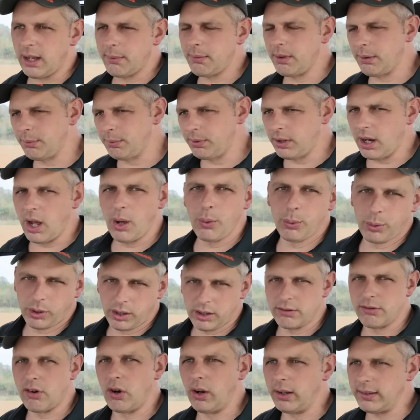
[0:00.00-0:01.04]
I mean, we know we're at
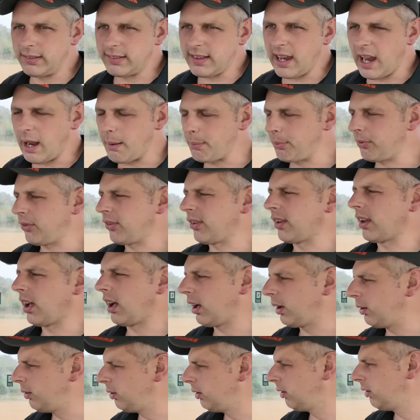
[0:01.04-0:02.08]
the right depth,
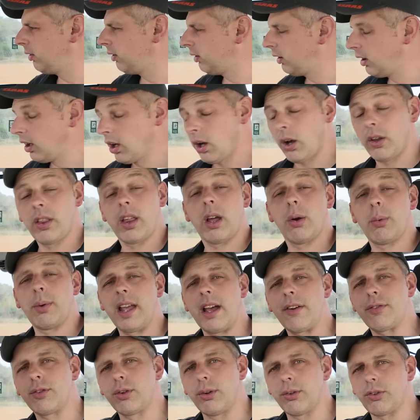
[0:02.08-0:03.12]
so although we
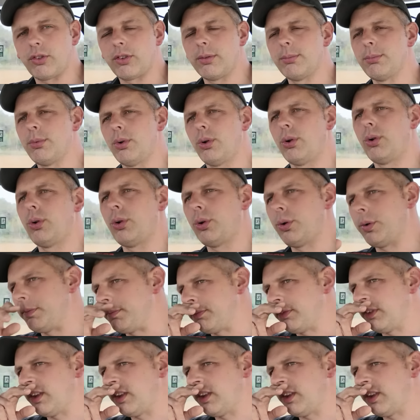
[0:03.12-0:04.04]
have got some more,